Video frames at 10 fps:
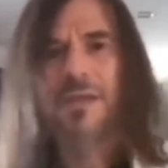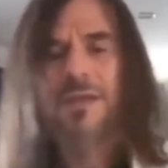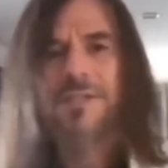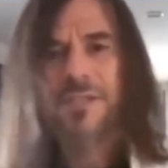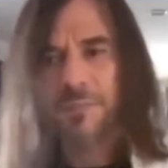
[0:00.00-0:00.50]

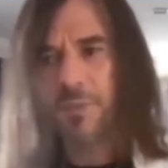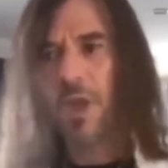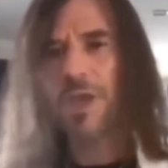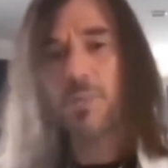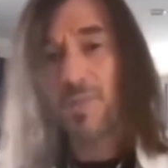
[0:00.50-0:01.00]

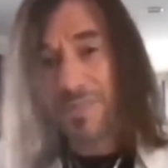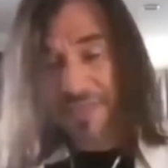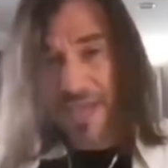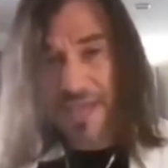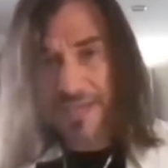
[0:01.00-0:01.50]
supplying you with
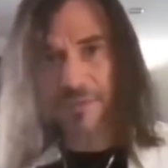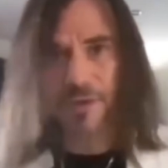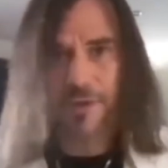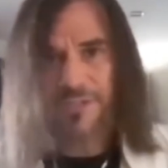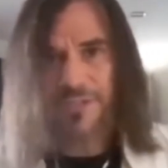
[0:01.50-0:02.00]
their
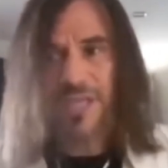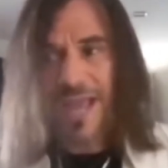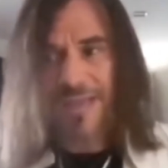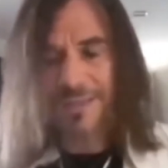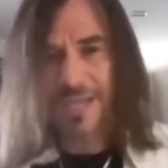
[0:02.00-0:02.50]
heroes
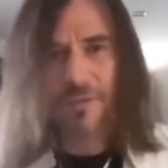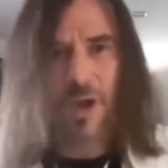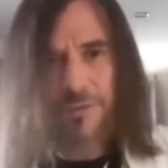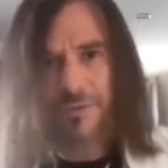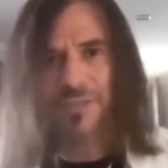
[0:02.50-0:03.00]
and their
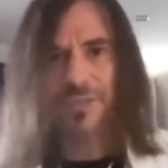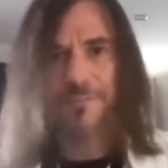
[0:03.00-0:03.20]
idols.